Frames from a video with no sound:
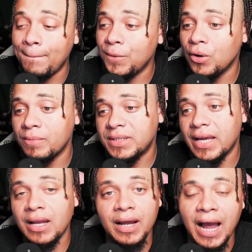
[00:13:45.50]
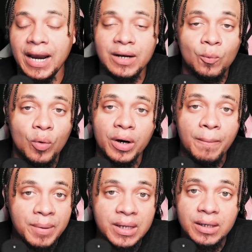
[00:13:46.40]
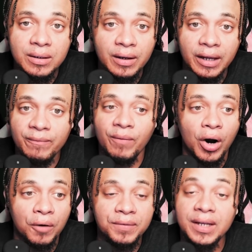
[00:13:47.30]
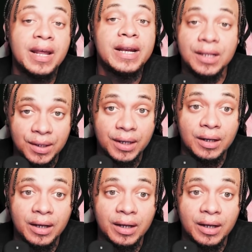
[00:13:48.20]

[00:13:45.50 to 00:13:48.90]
You know what I'm saying? Like, I didn't want to be involved in anything